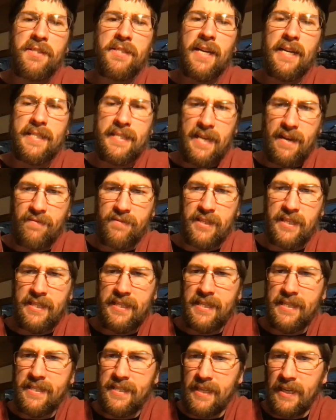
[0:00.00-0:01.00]
does have
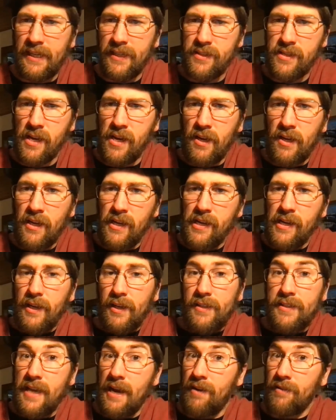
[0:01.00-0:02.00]
DTCs.
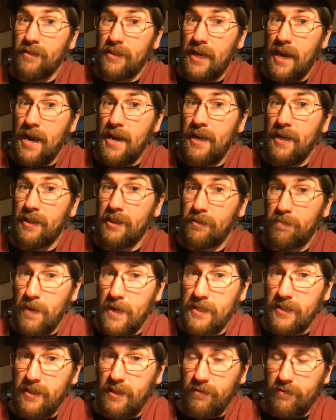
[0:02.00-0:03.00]
Sounds kind of
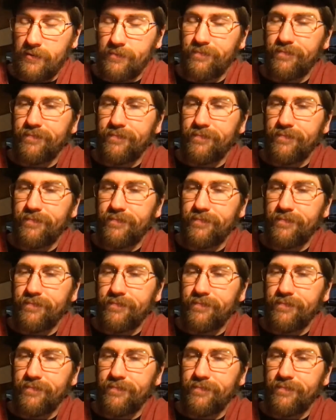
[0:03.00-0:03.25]
expensive.